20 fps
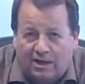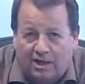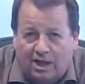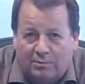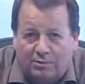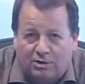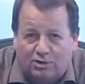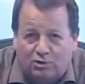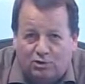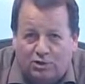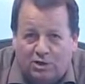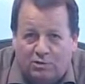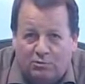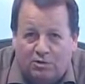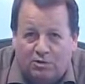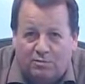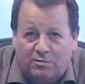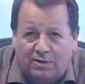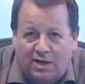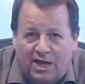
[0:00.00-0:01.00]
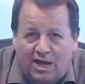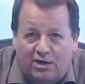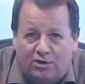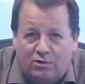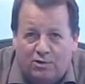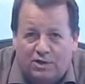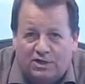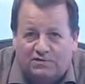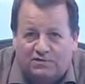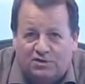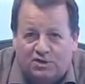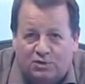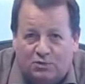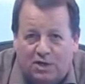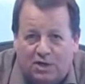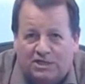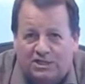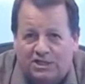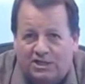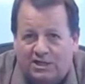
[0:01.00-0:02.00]
I'll be talking with a man who has for
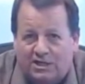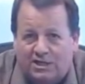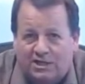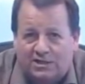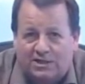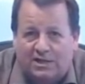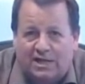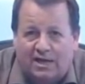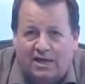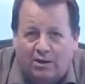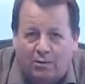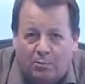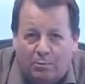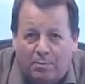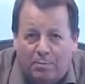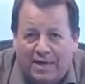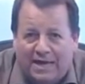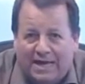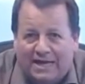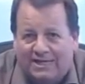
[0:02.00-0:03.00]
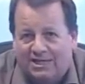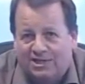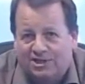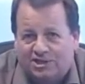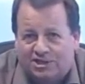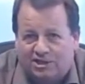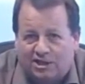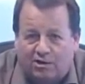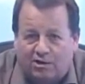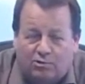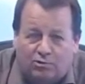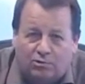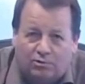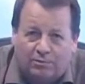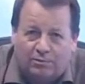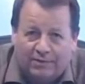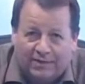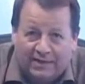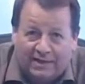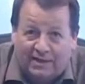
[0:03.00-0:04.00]
20 years now bared his soul